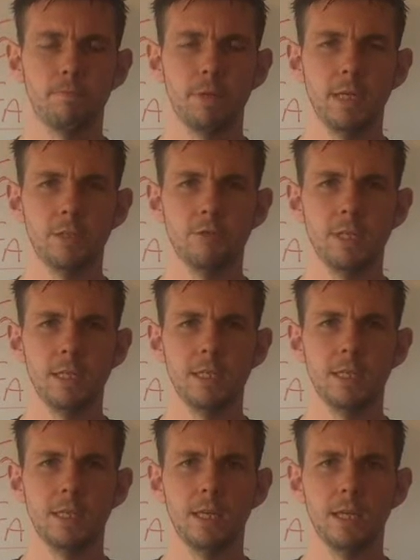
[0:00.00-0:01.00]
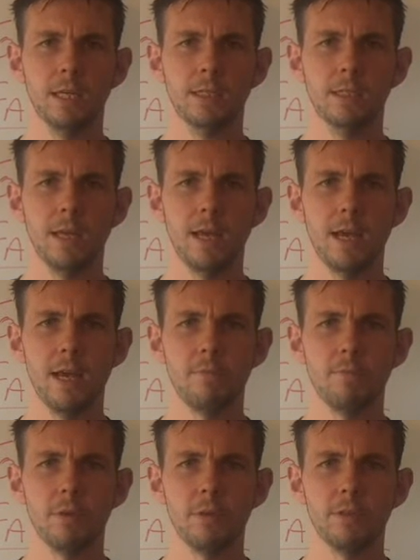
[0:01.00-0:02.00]
pastries, cakes
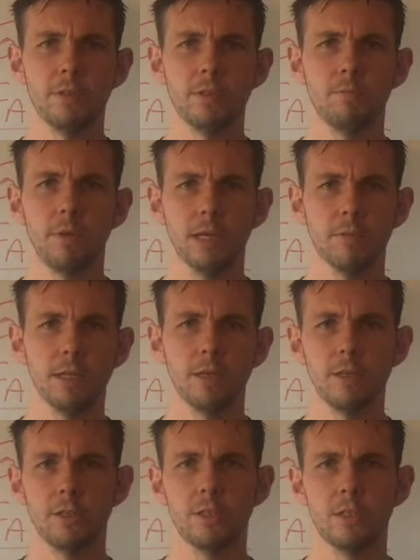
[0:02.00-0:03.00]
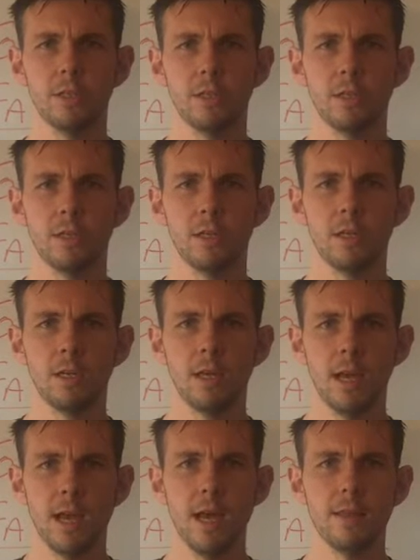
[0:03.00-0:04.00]
and buns, bakery goods,
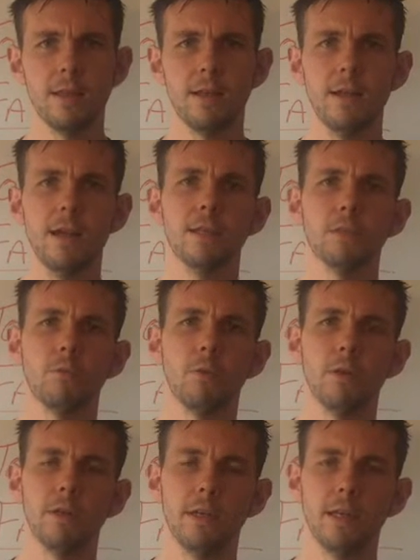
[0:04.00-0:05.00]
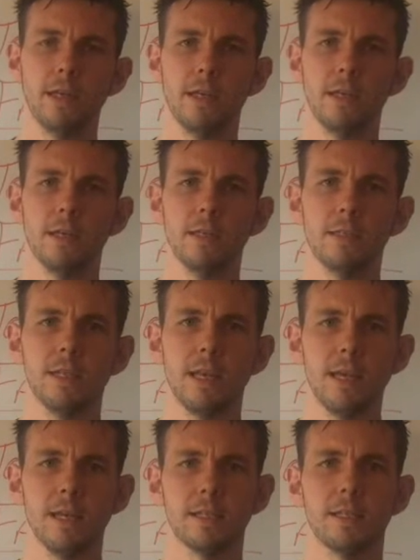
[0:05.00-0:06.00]
and the last one is
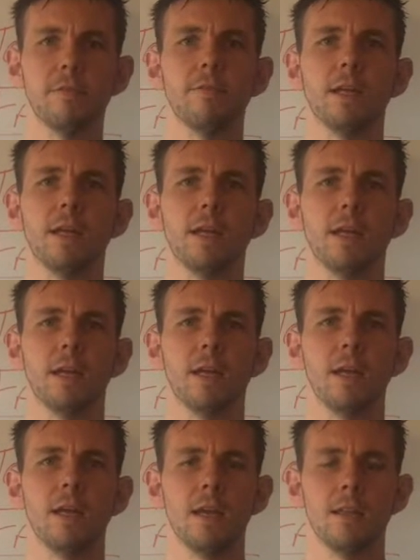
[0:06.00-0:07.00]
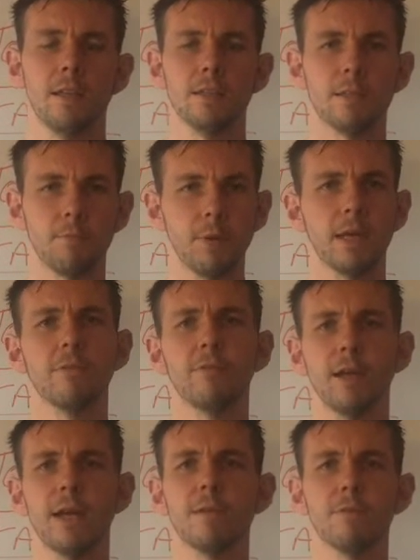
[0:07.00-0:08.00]
inactivity. That's the big
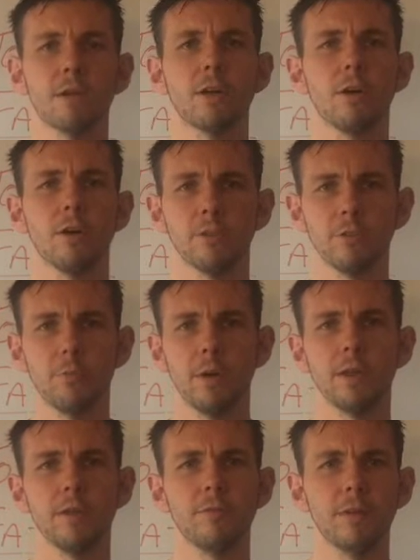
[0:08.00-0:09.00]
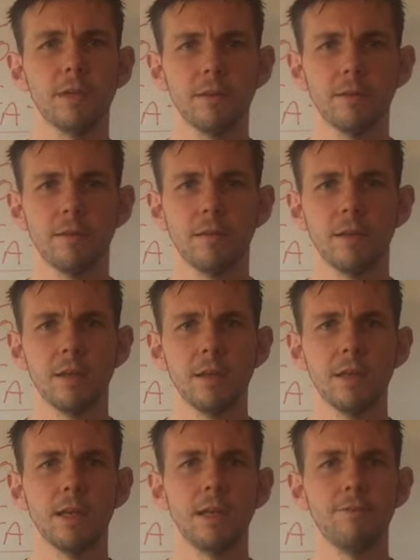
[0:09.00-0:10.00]
5 that causes body fat.
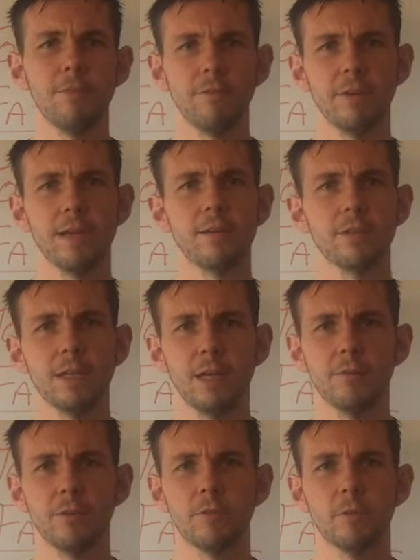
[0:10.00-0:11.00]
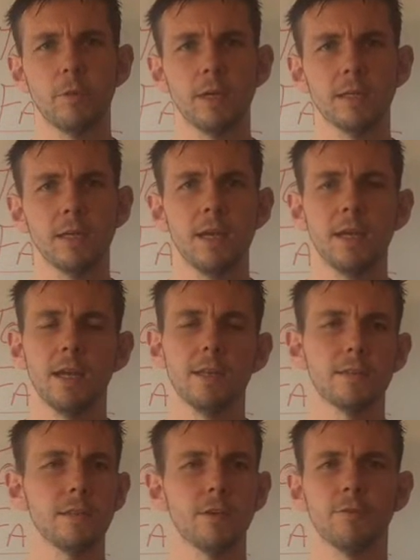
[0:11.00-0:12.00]
If you find yourself overweight,
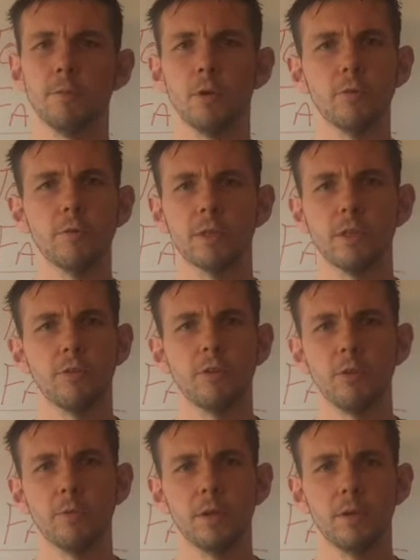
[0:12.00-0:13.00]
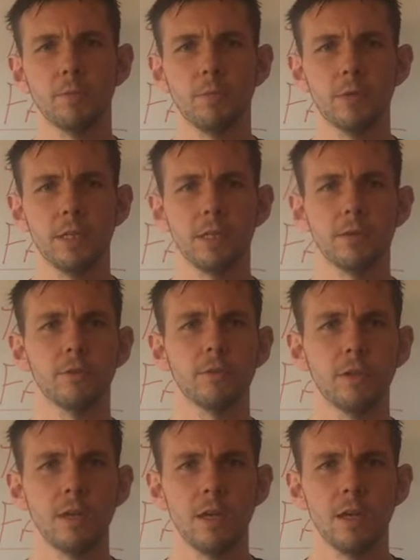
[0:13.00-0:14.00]
it's not from over consuming
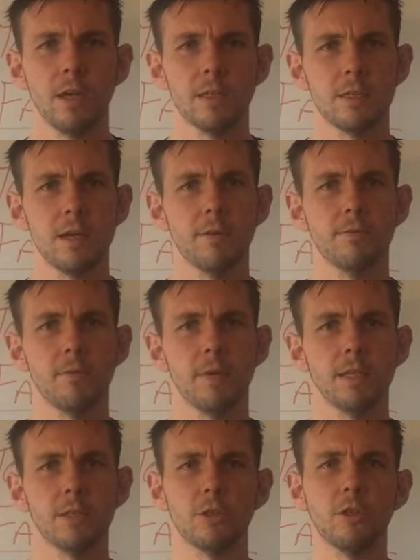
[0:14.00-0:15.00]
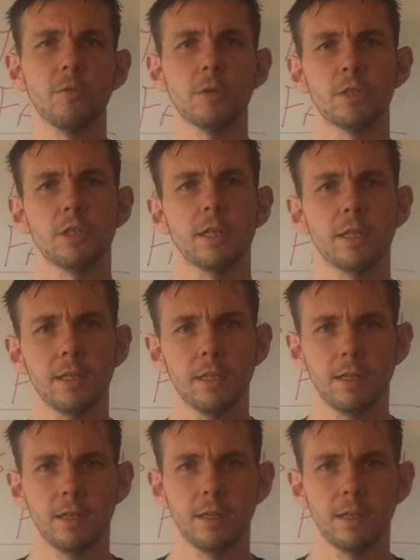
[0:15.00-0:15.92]
potatoes, it's not from eating too much chicken,